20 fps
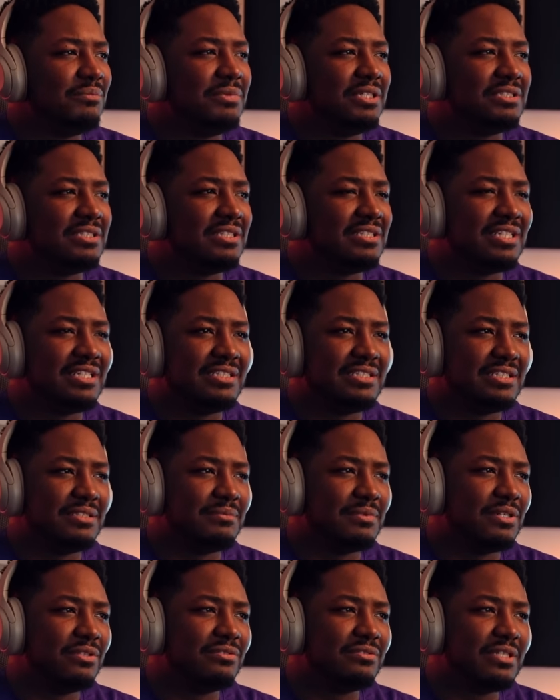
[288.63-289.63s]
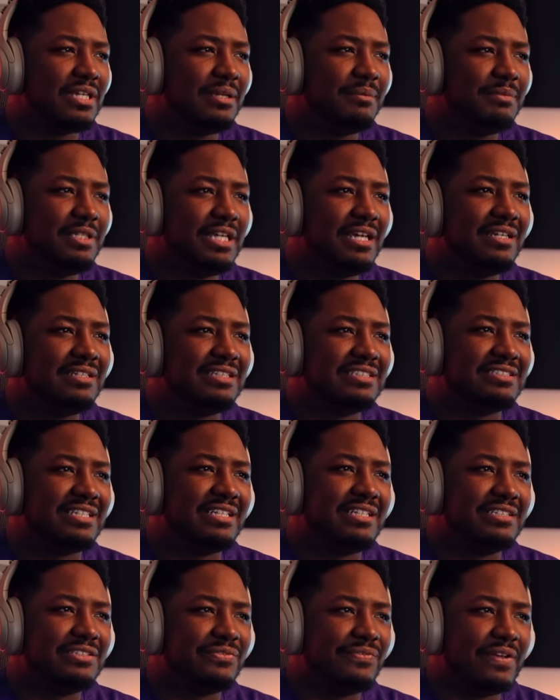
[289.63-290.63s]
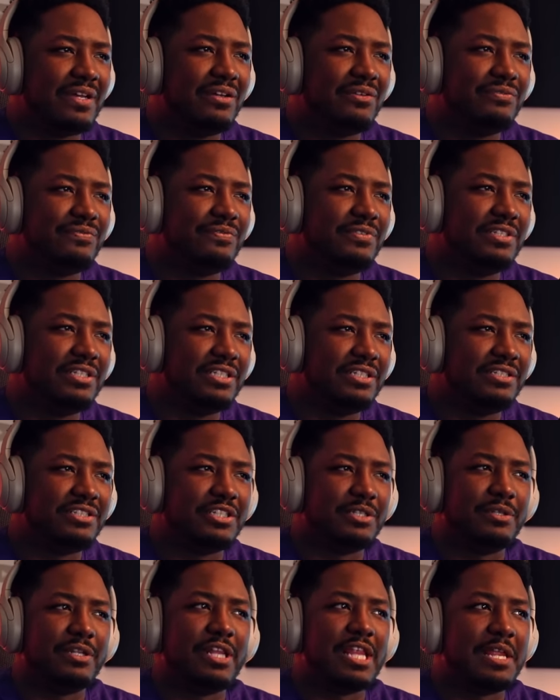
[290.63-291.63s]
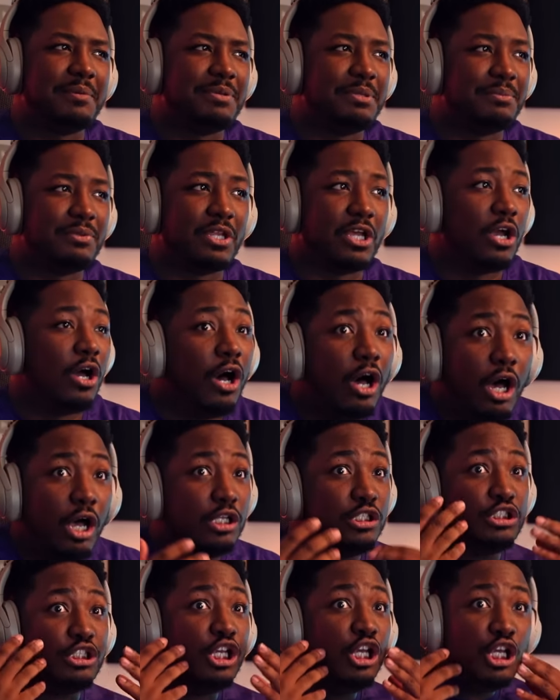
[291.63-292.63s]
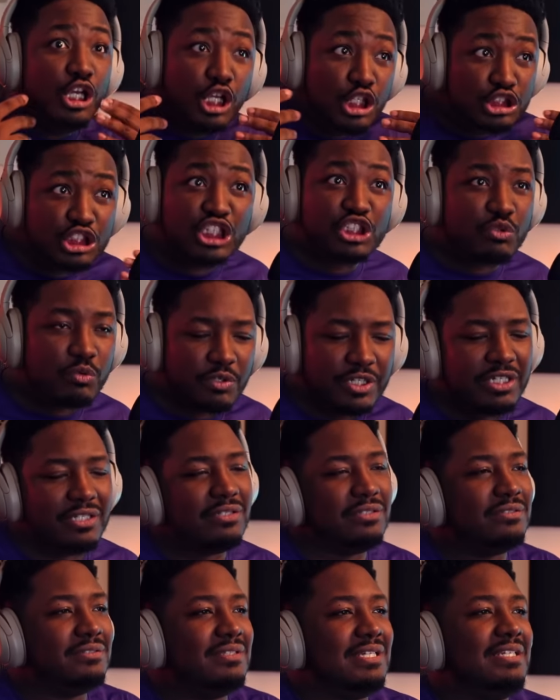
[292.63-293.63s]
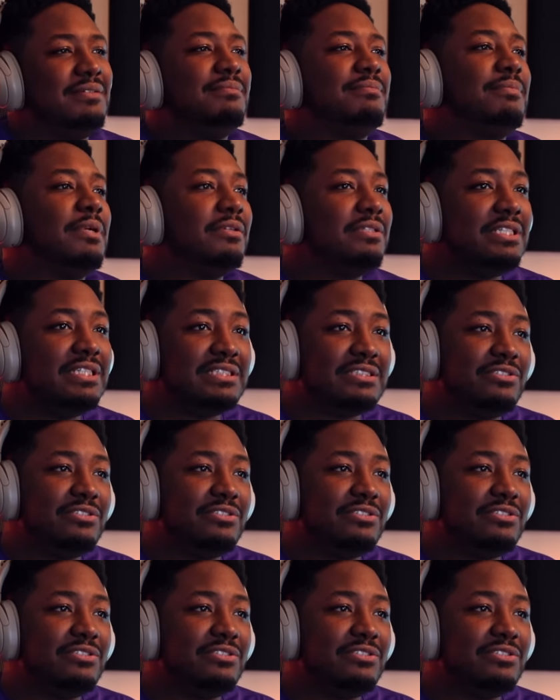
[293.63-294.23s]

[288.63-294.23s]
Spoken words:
much attention, bro? I mean, I understand it's found footage and a lot of people are like, oh, is this real? Like, bro, these